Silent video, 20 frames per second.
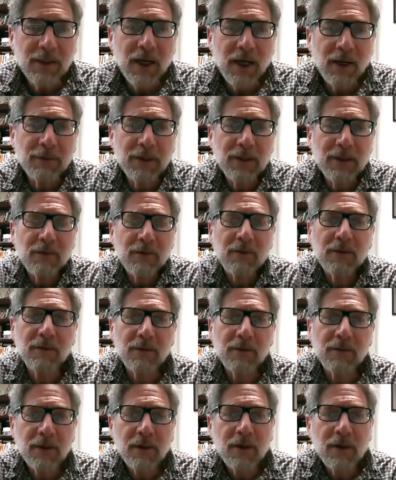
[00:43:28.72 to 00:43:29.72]
I mean,
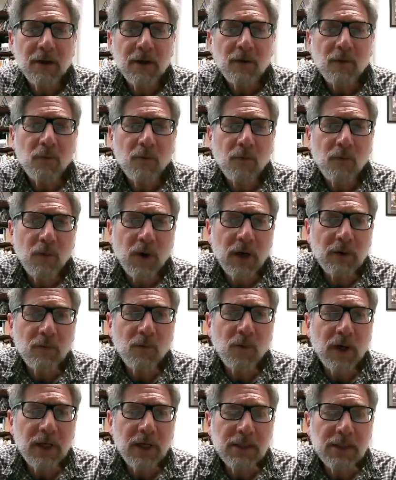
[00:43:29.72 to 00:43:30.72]
what
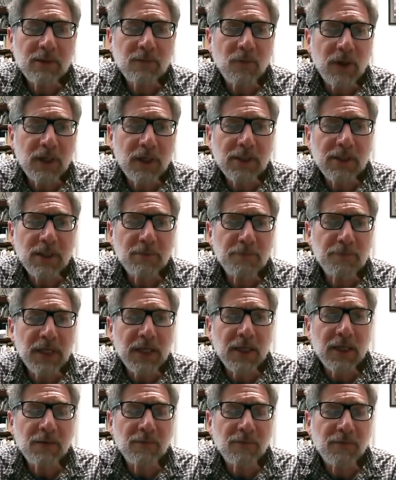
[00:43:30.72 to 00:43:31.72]
does it
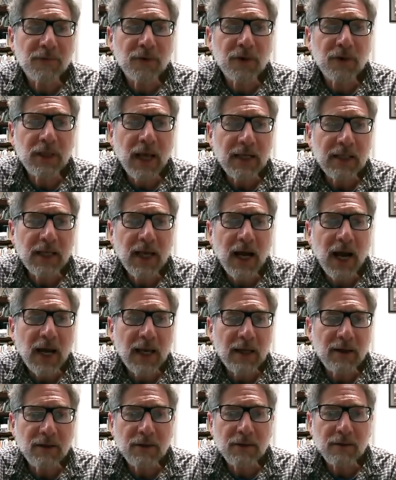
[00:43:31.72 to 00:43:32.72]
mean for that
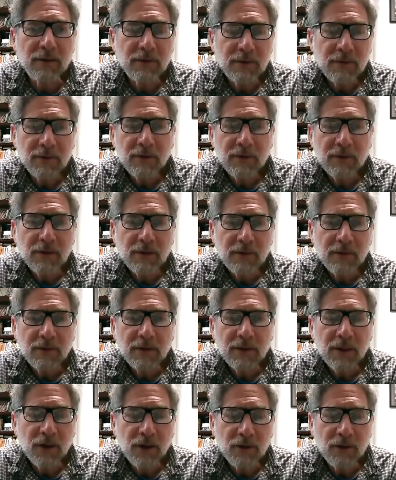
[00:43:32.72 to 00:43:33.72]
guy, you
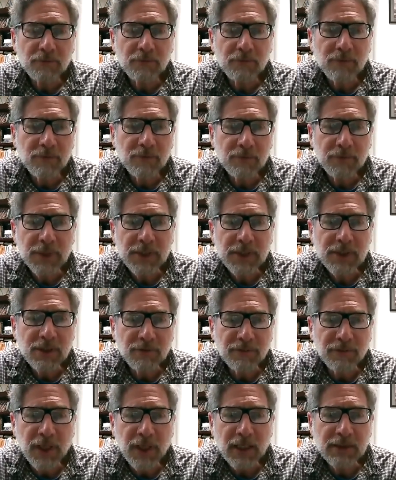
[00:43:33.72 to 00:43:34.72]
know,
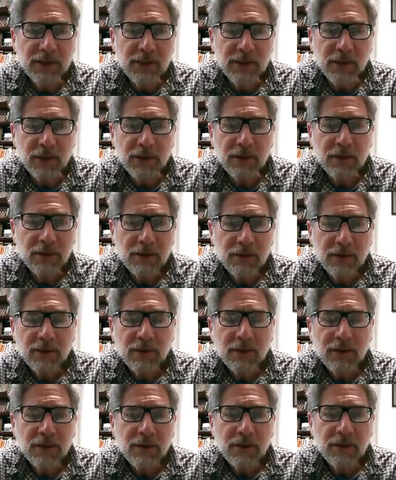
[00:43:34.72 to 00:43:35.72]
Mr. Flexner,
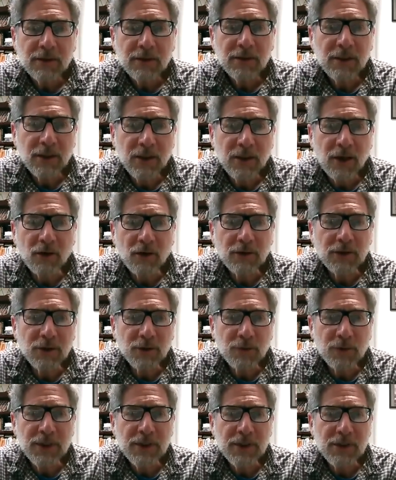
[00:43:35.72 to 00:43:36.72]
to go
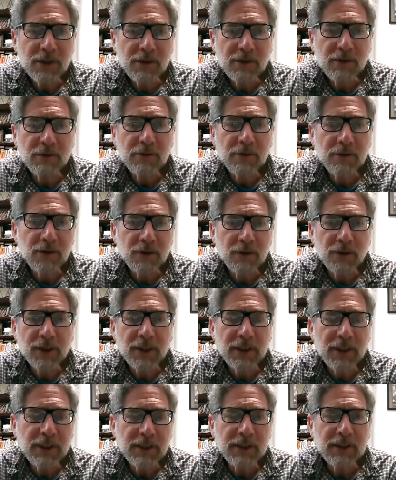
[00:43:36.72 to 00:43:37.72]
to
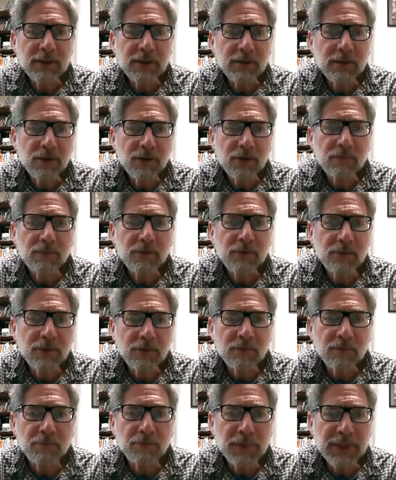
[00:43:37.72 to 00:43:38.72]
his
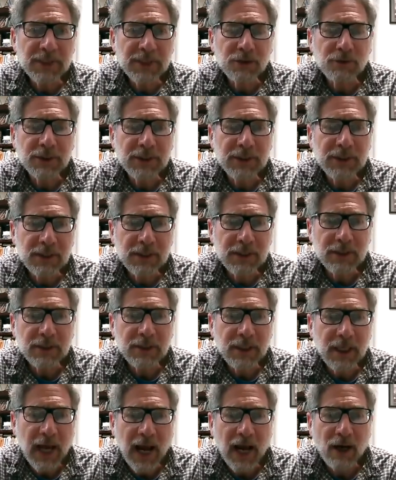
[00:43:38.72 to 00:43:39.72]

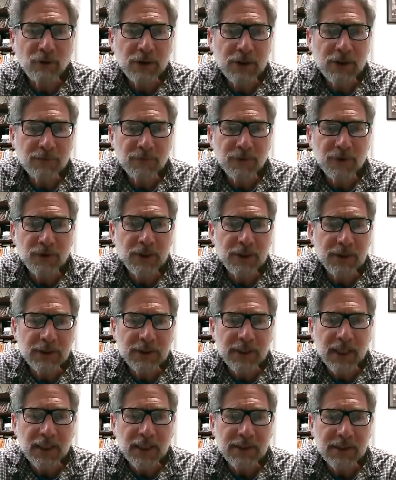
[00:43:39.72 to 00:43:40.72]
mistress's house for a
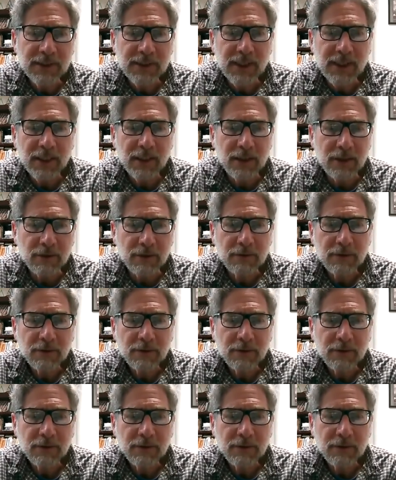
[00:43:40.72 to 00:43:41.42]
second Seder?